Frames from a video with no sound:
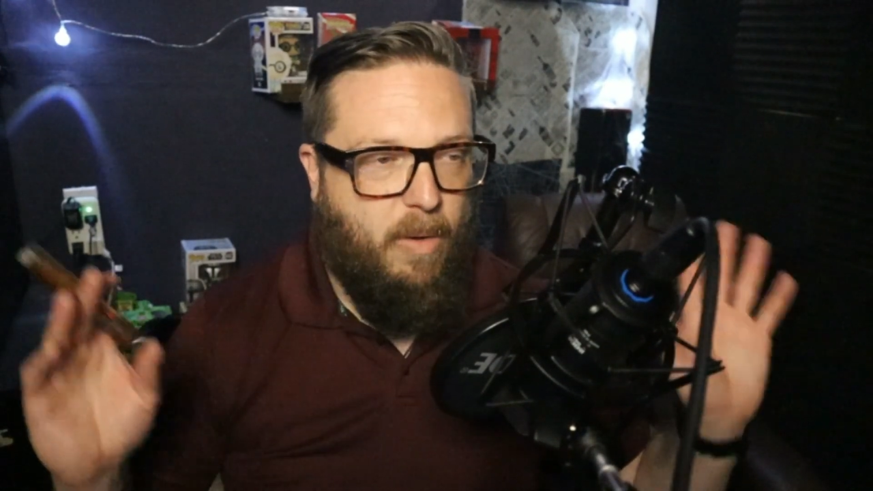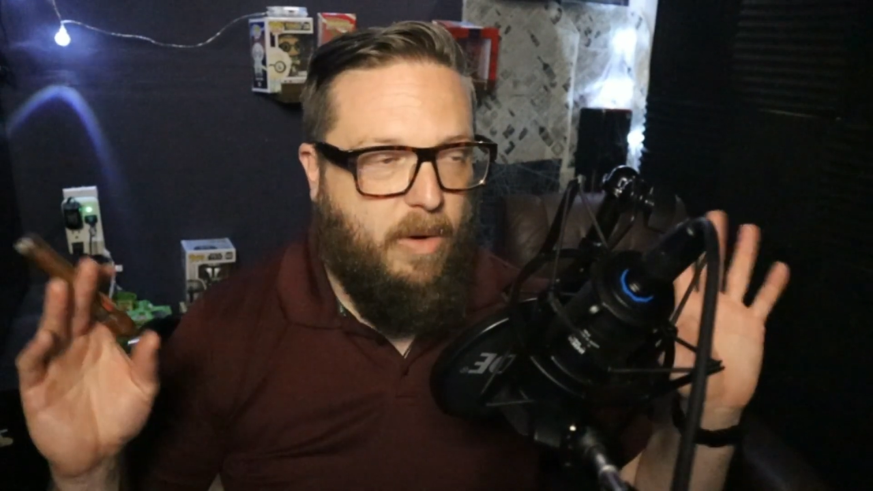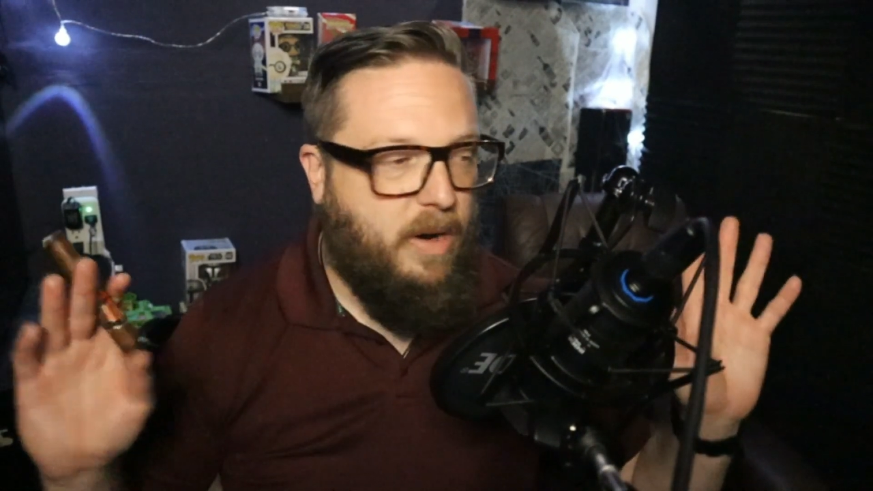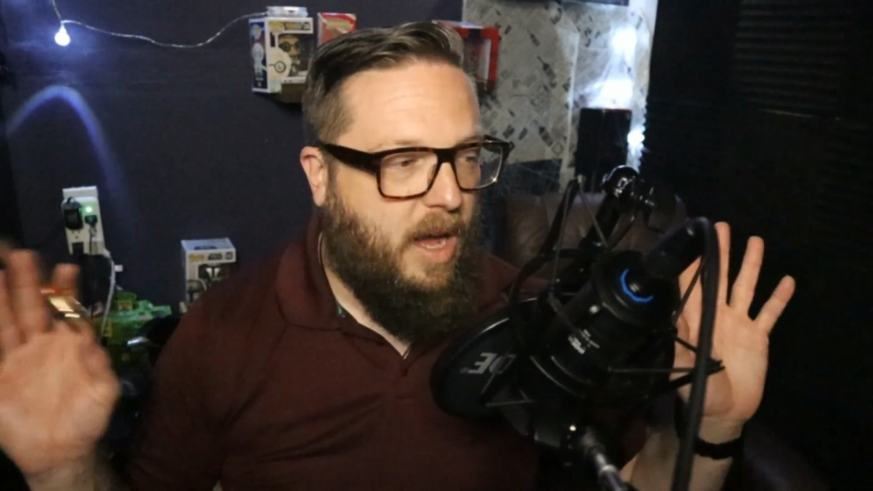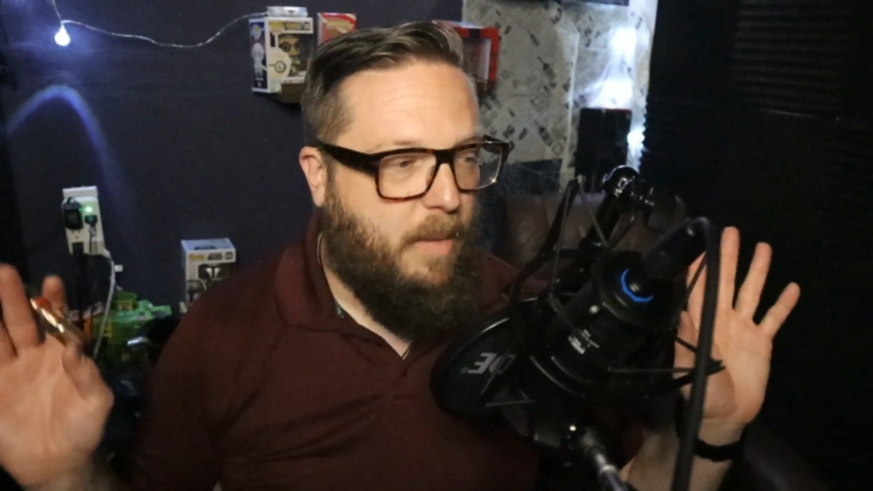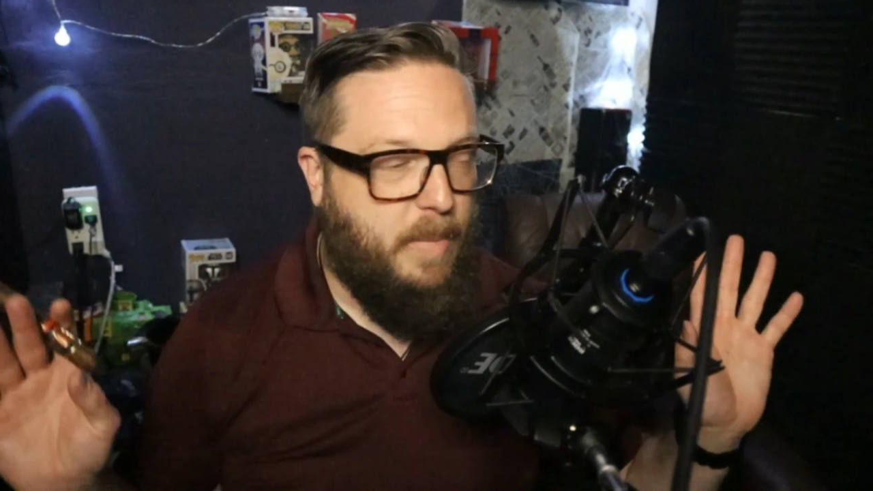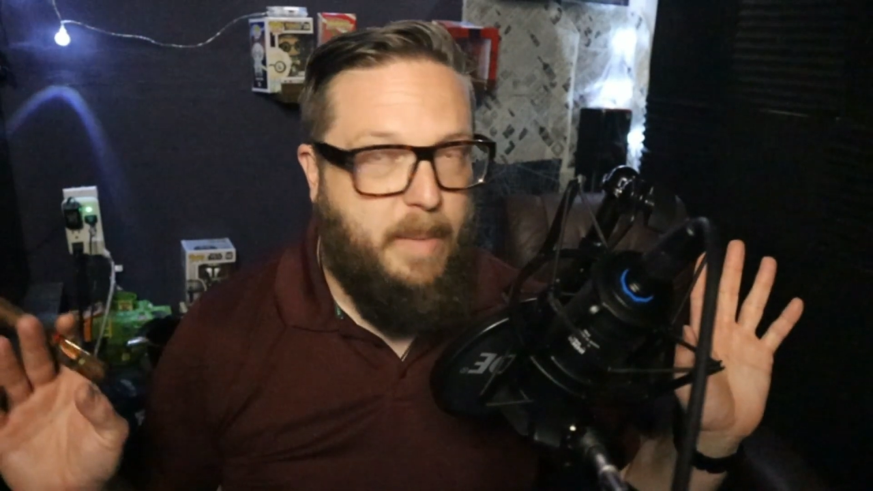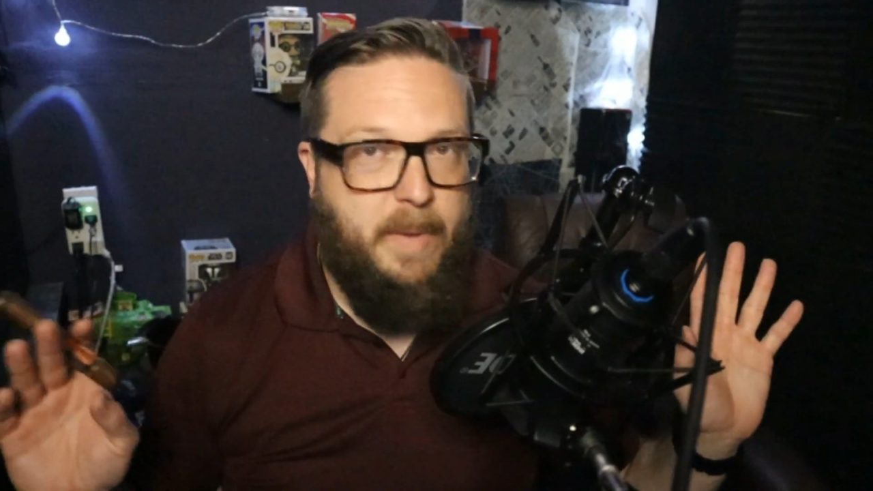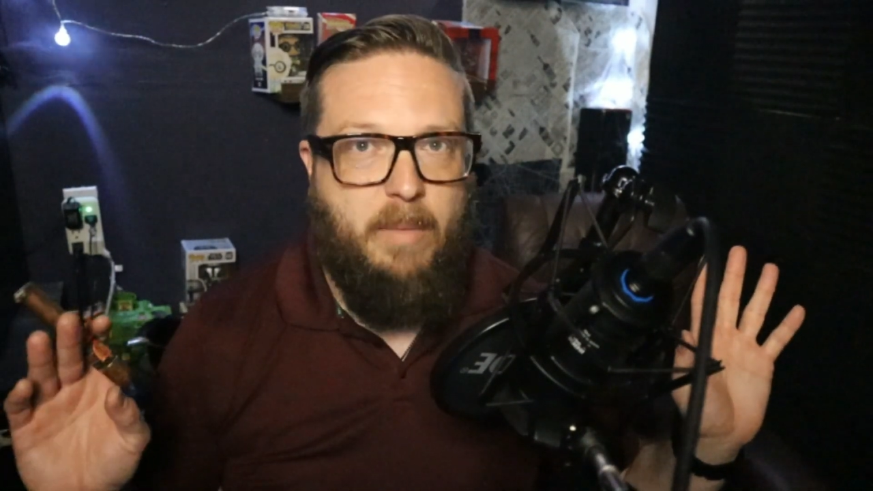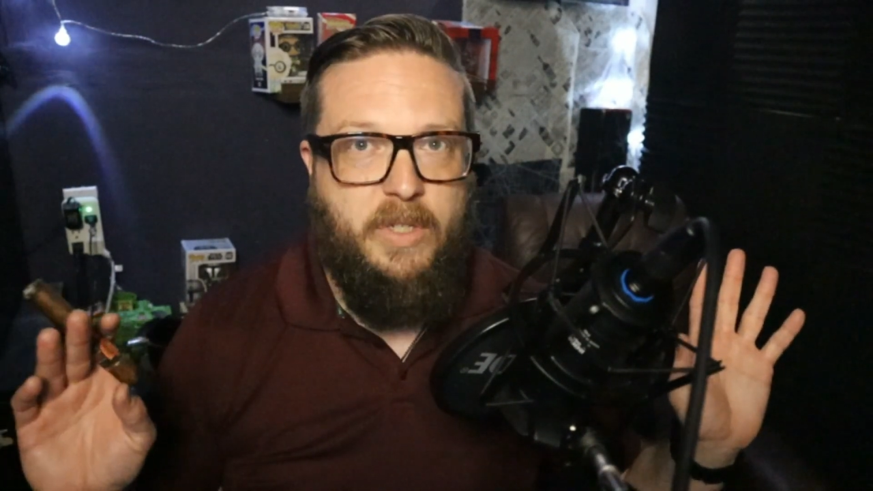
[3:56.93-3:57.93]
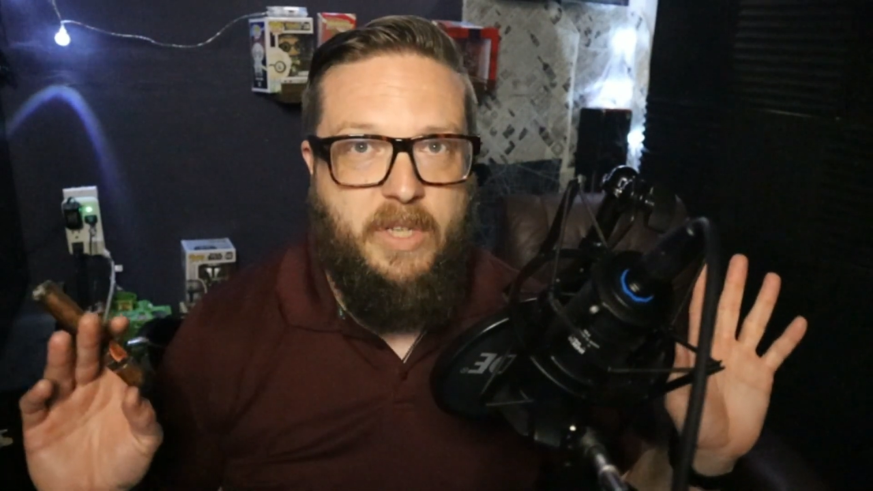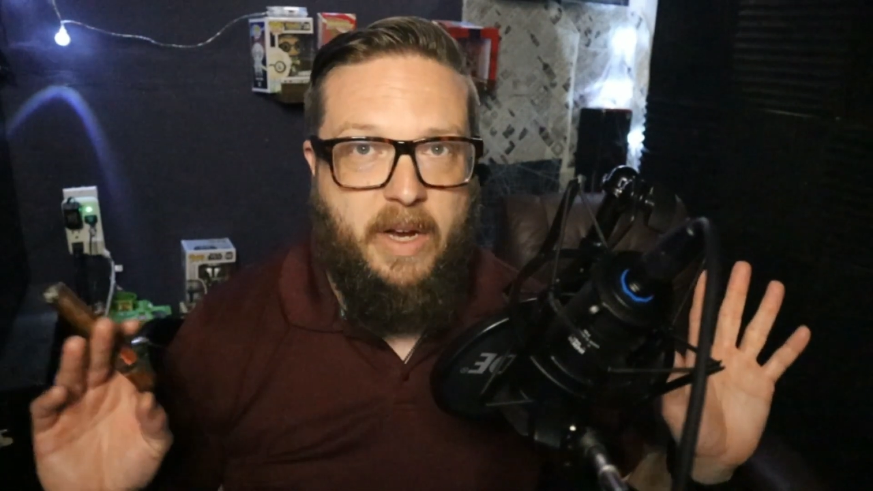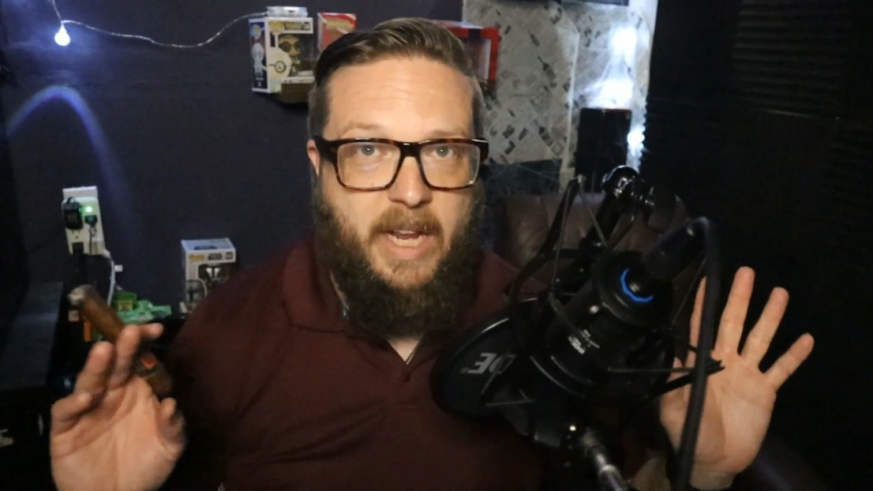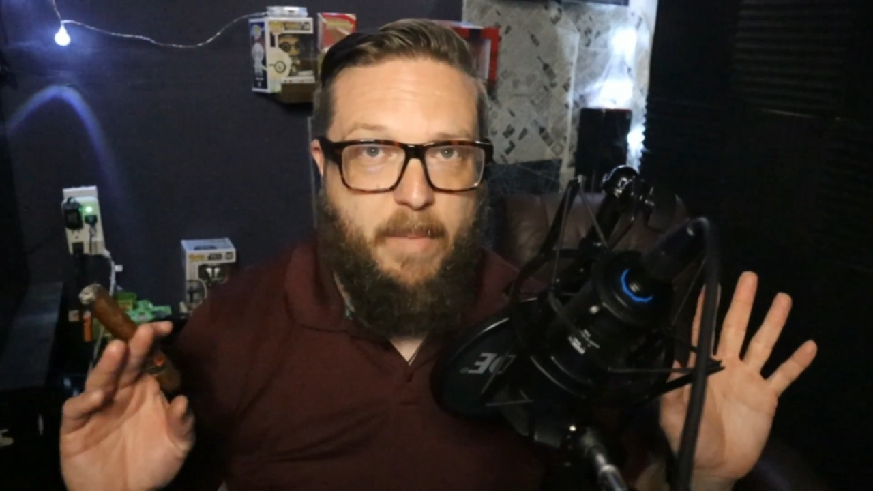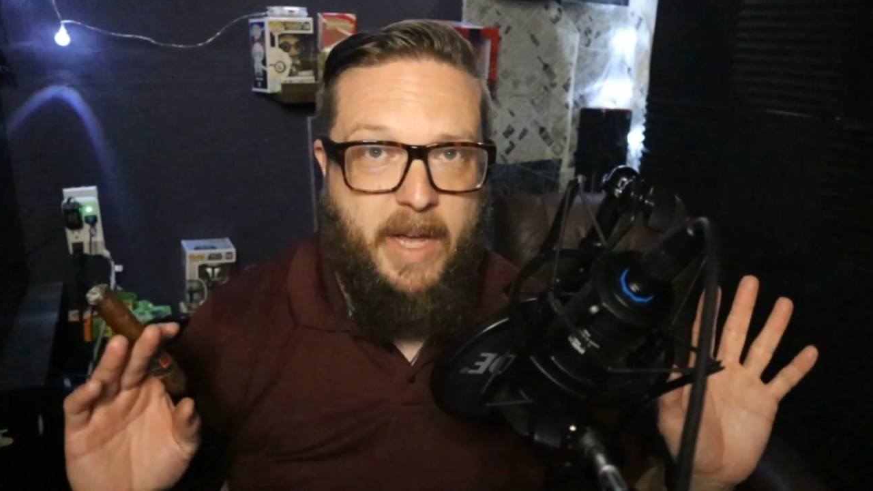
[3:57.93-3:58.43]
Or not, maybe I'm just
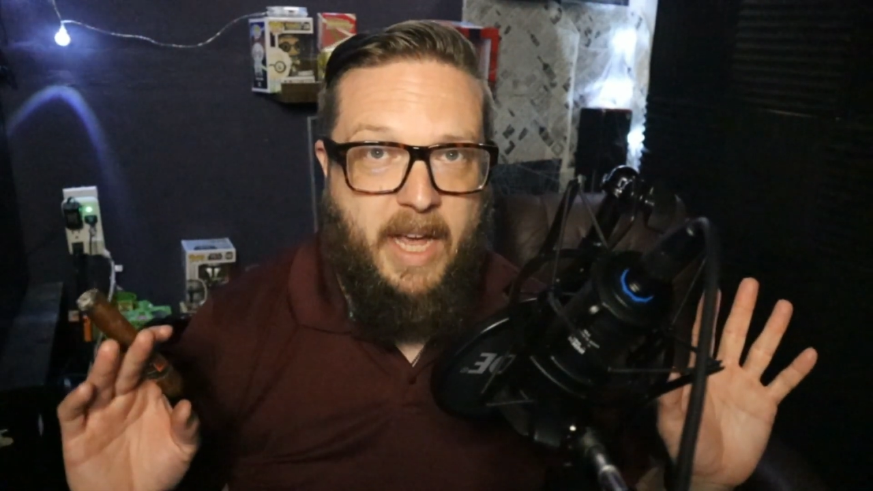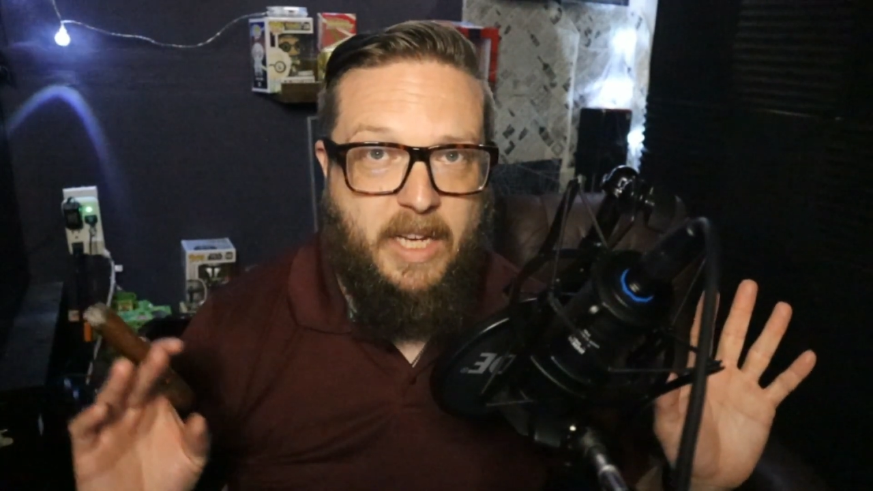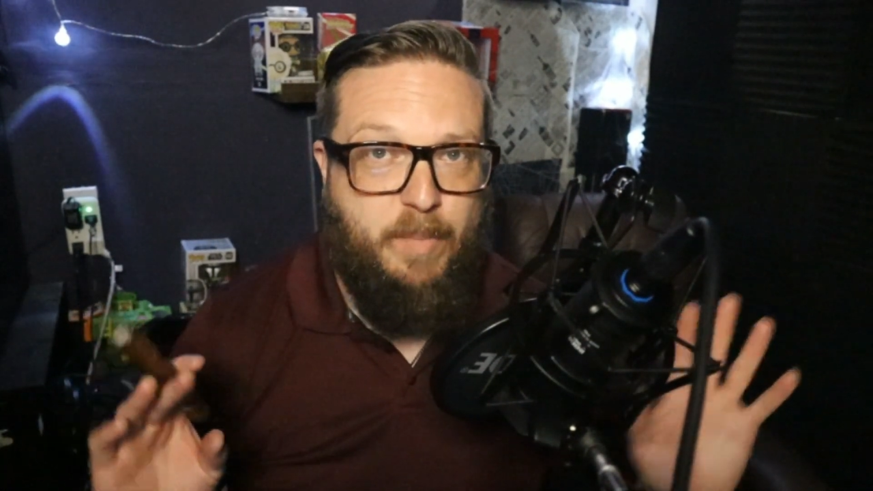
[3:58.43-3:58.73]
talking on my ass,